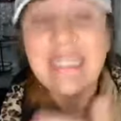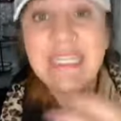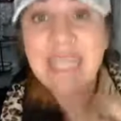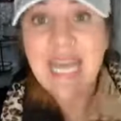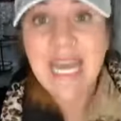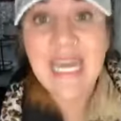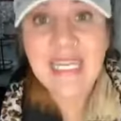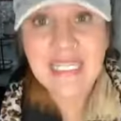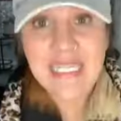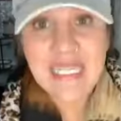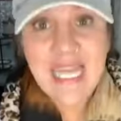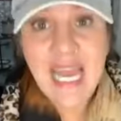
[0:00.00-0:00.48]
in
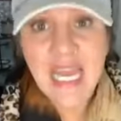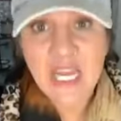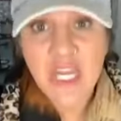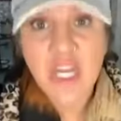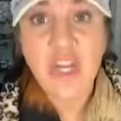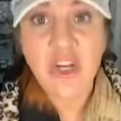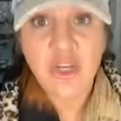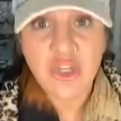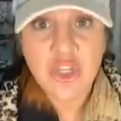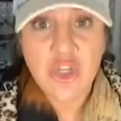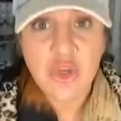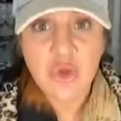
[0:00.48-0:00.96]
10 years,
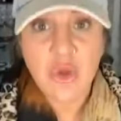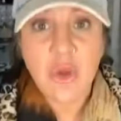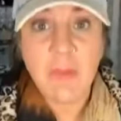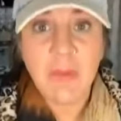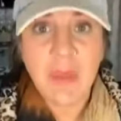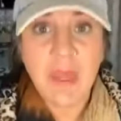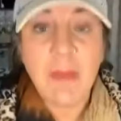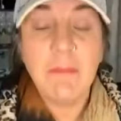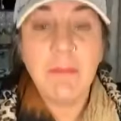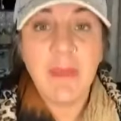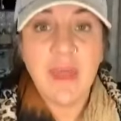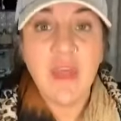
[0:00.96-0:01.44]
you could be a
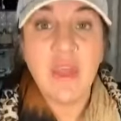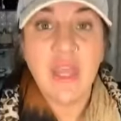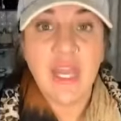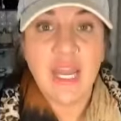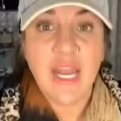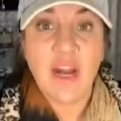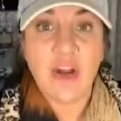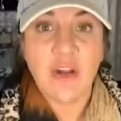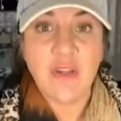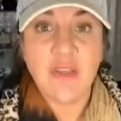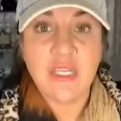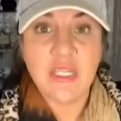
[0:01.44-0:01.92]
millionaire in
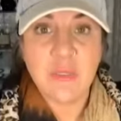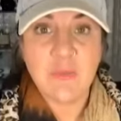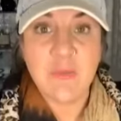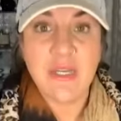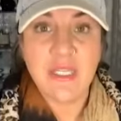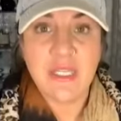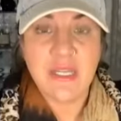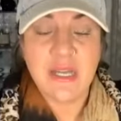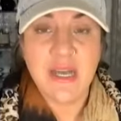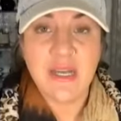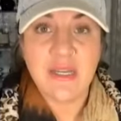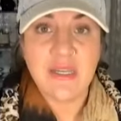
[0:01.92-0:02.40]
this
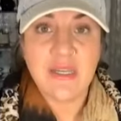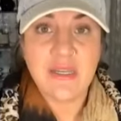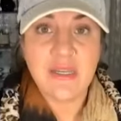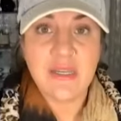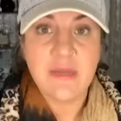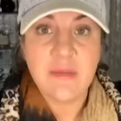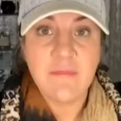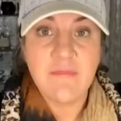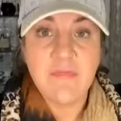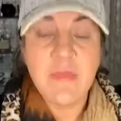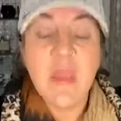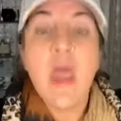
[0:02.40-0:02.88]
business.
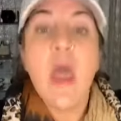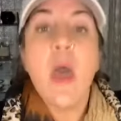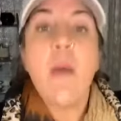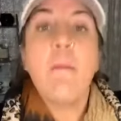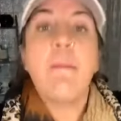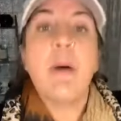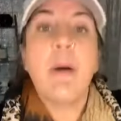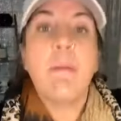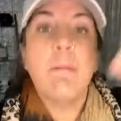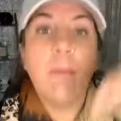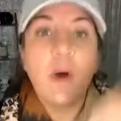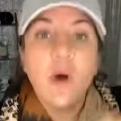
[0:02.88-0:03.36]
But
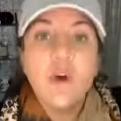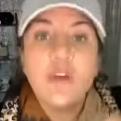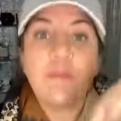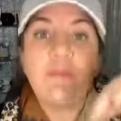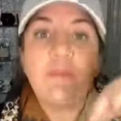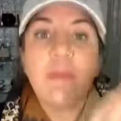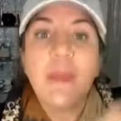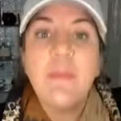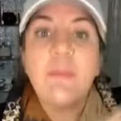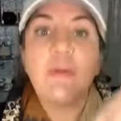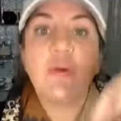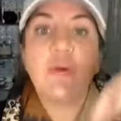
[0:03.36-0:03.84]
most
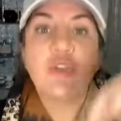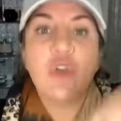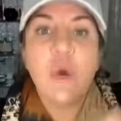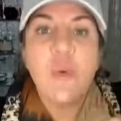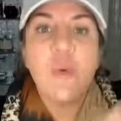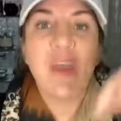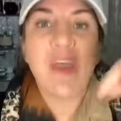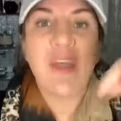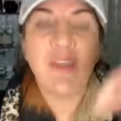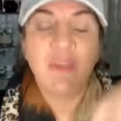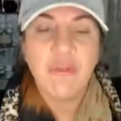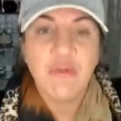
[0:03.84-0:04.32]
people don't get
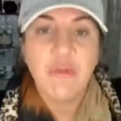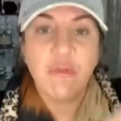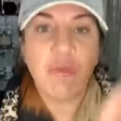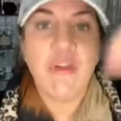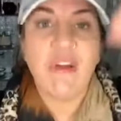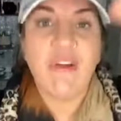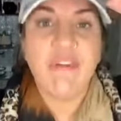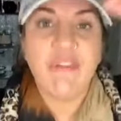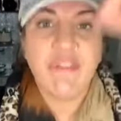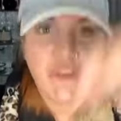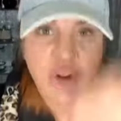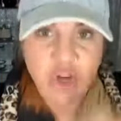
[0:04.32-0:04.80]
through their
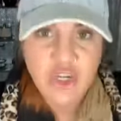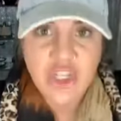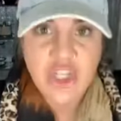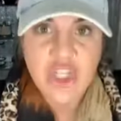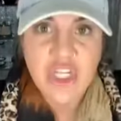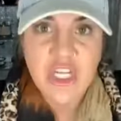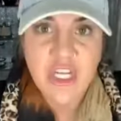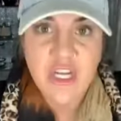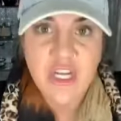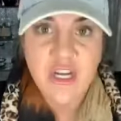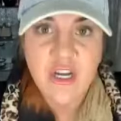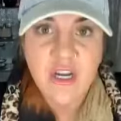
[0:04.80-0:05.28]
first year